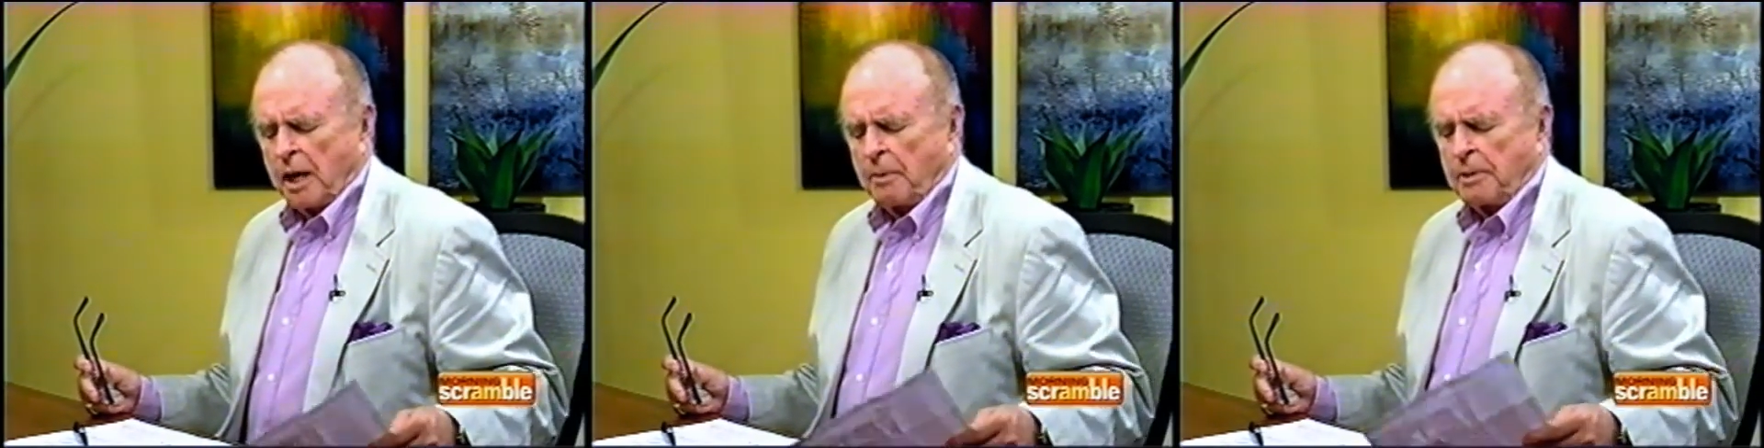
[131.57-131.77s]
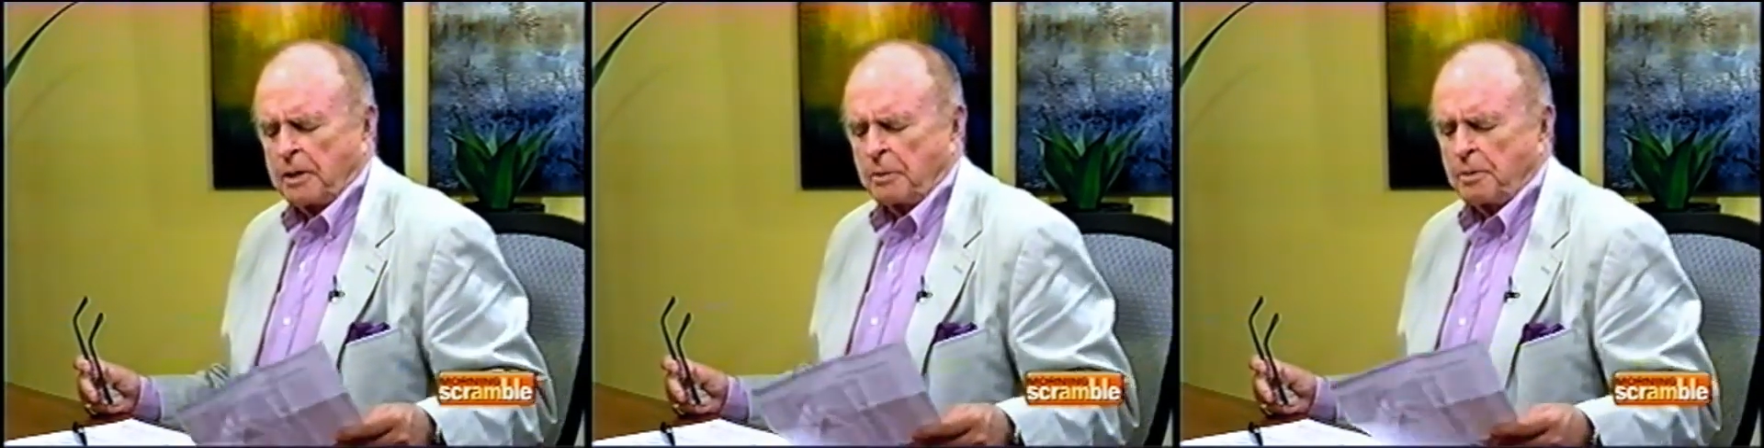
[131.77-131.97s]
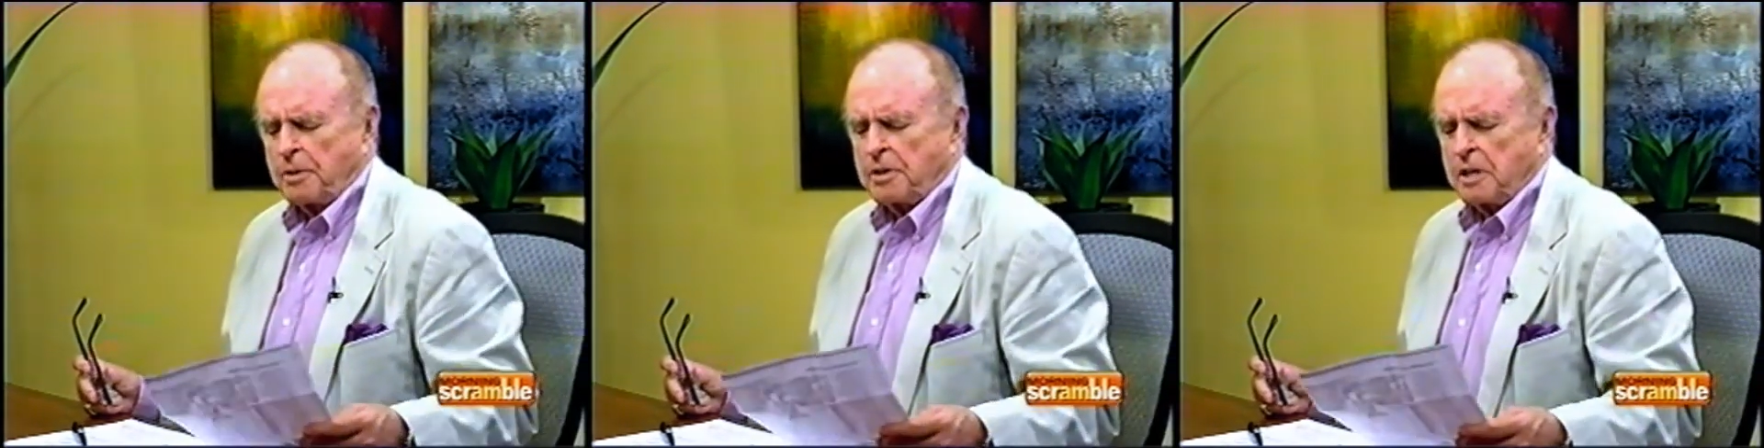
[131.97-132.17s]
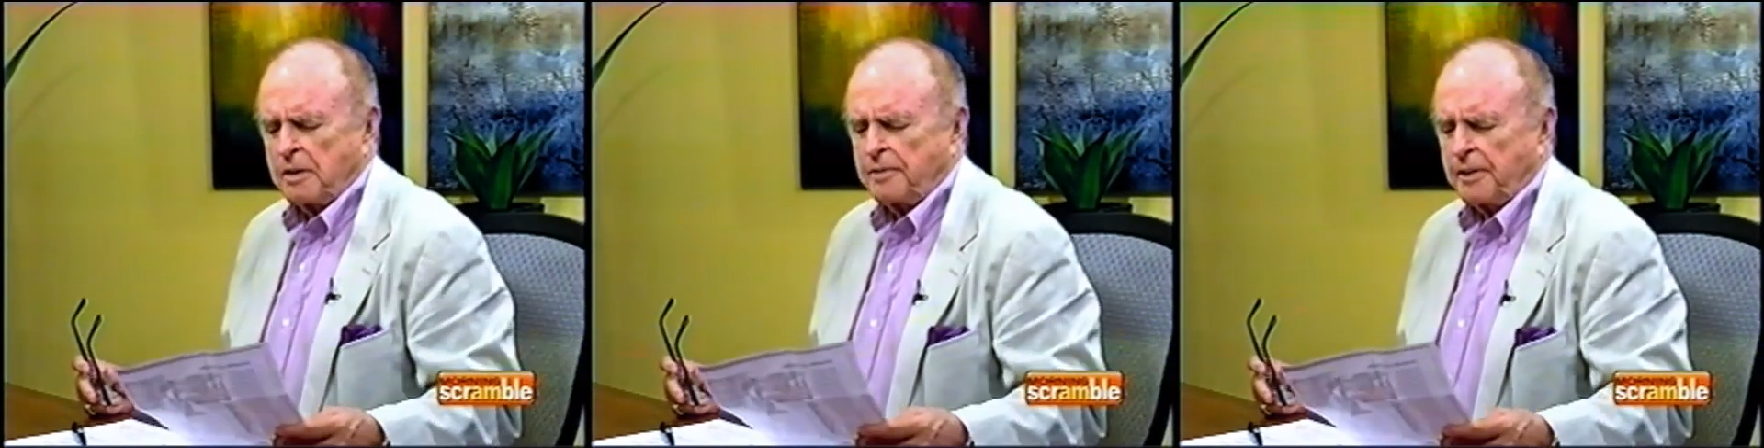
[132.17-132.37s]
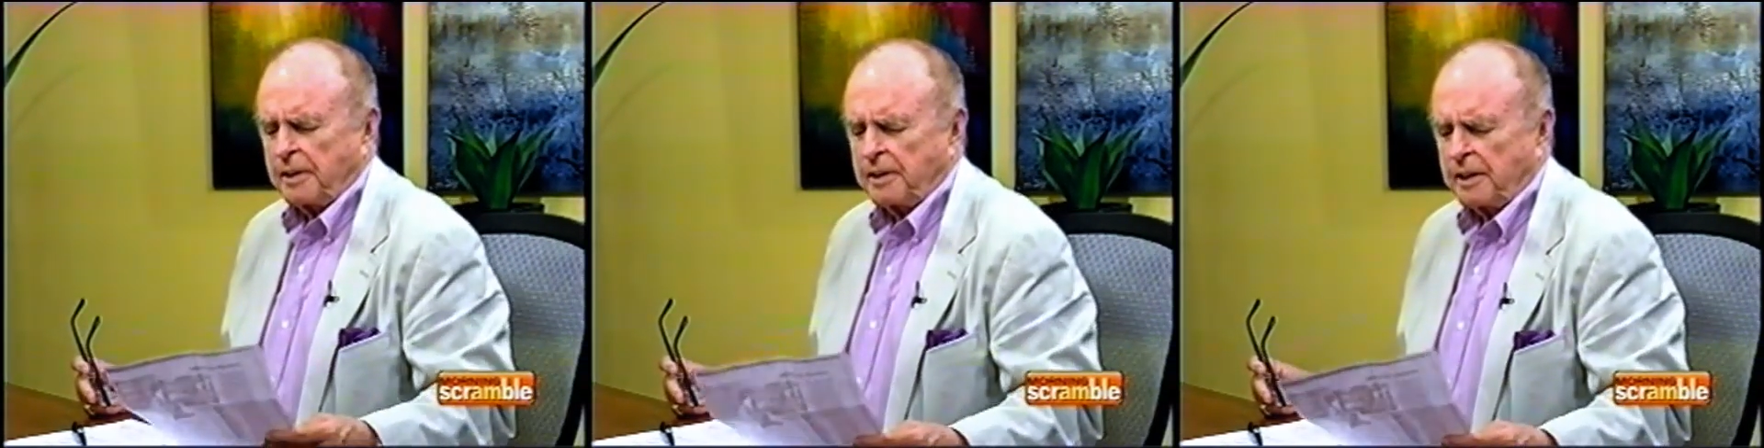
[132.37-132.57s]
about the
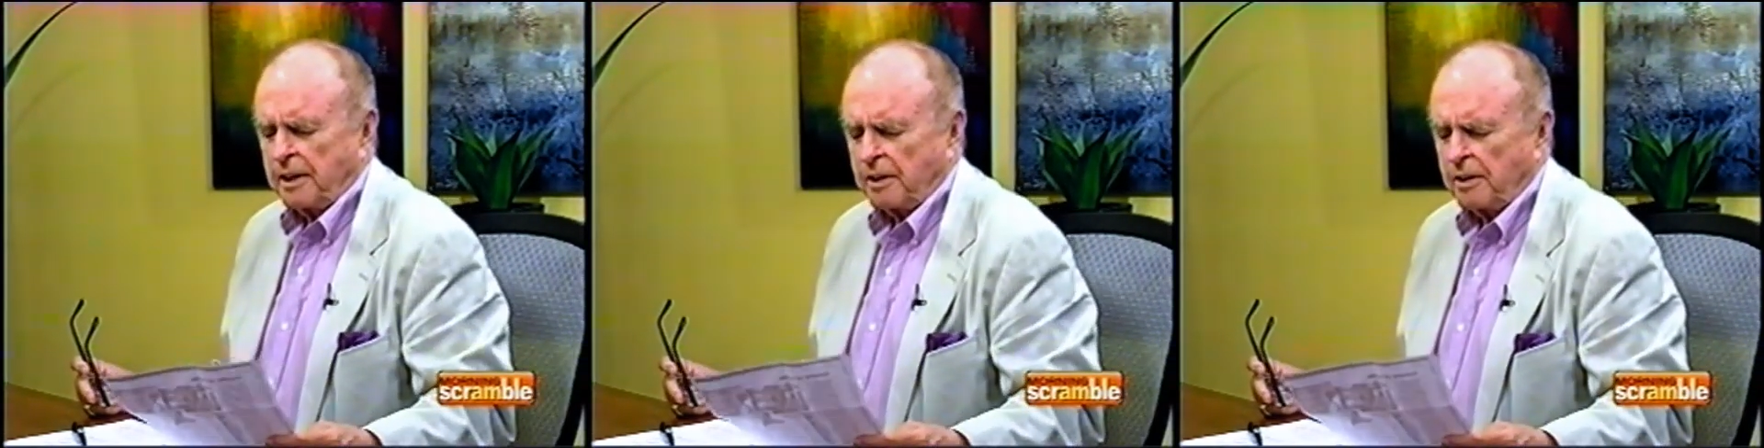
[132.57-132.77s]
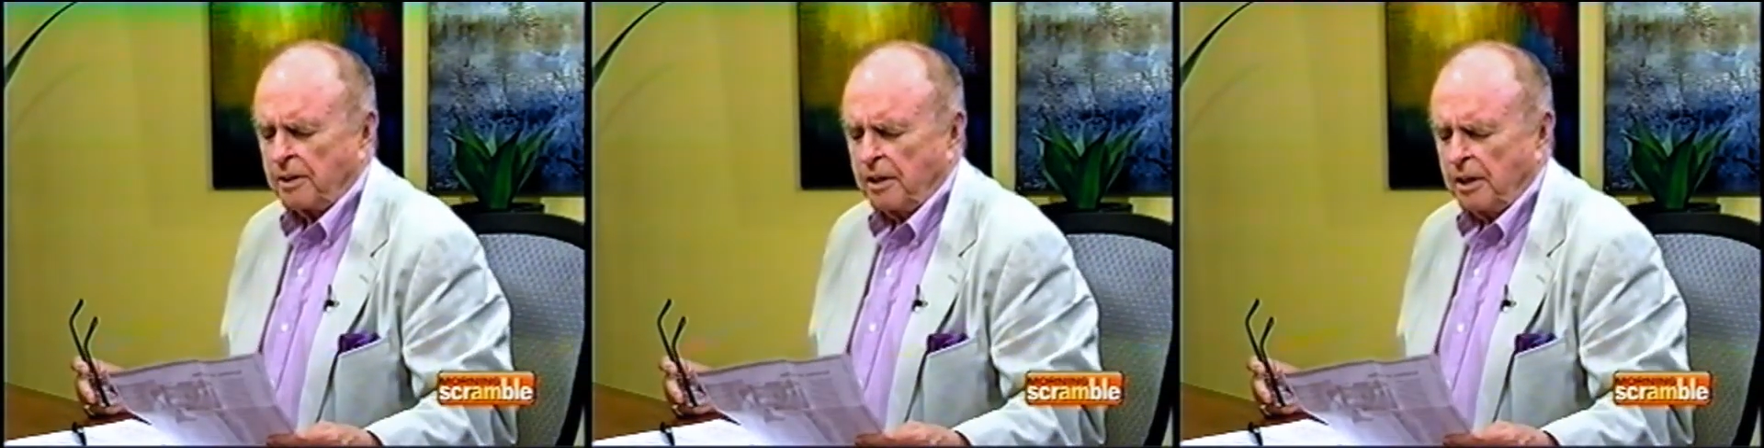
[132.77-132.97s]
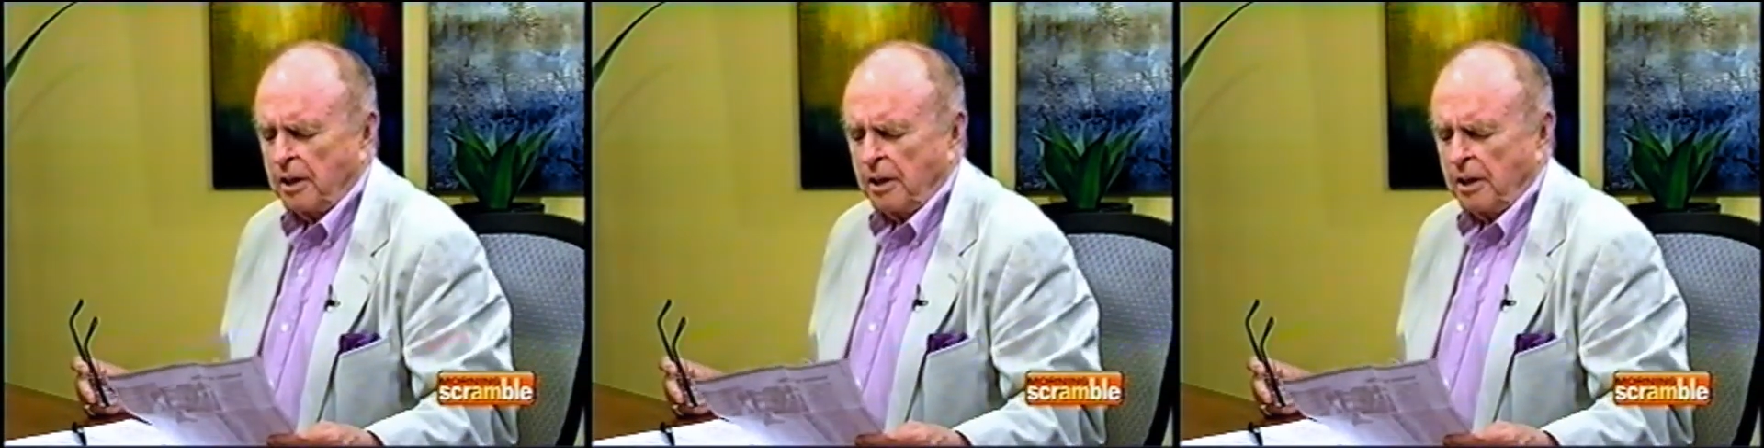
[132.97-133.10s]
Pacific Theater,